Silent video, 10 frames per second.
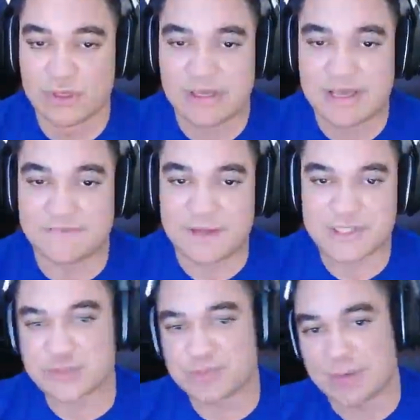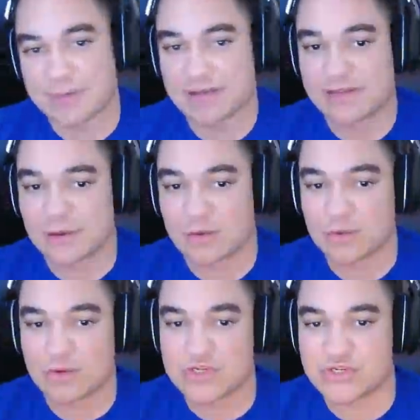if I just pop out of that
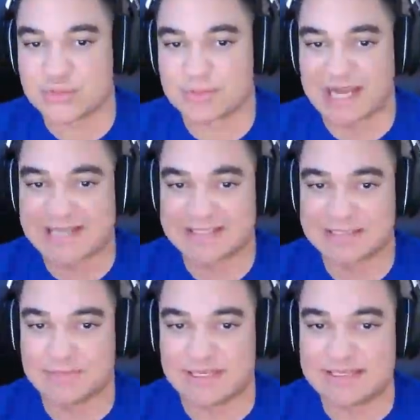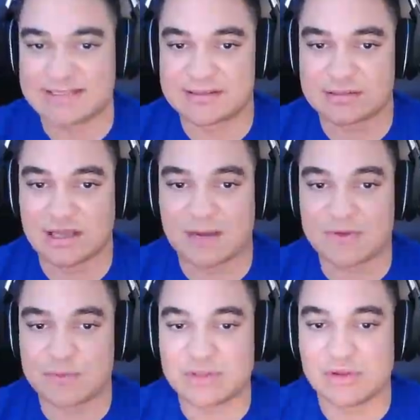corner and just blast him, he's gonna
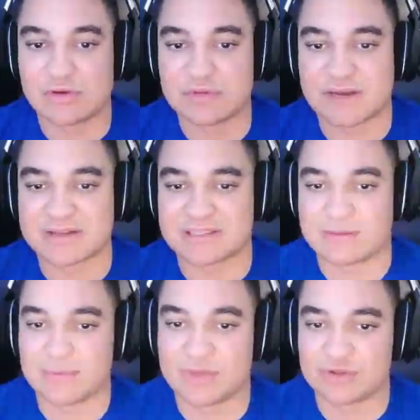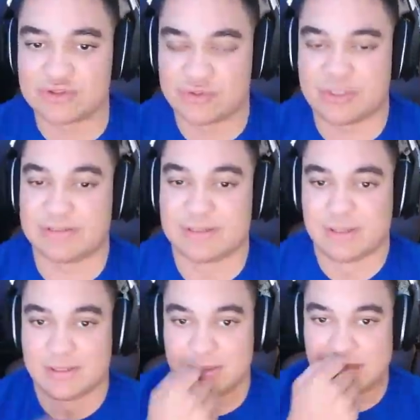be reloading by the time I'm done shooting.
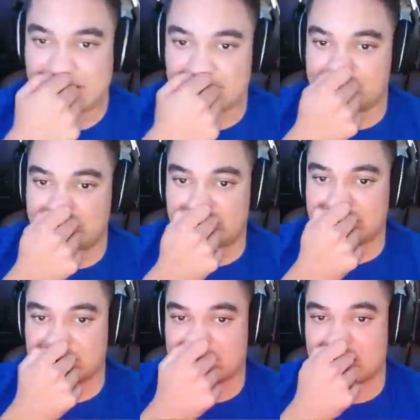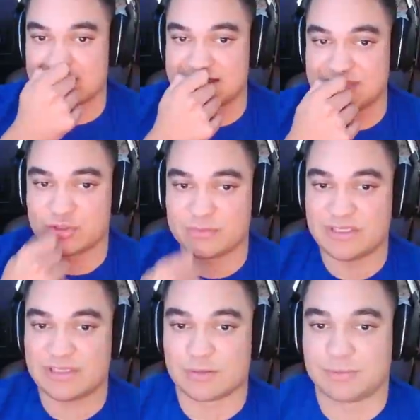And if that's the case, he should
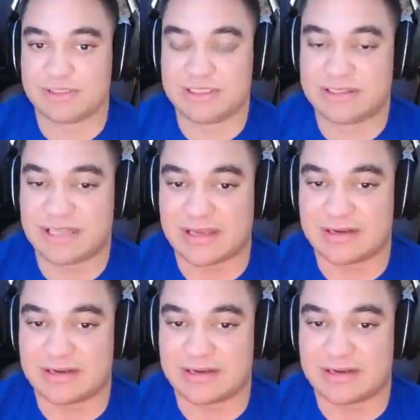be completely dead.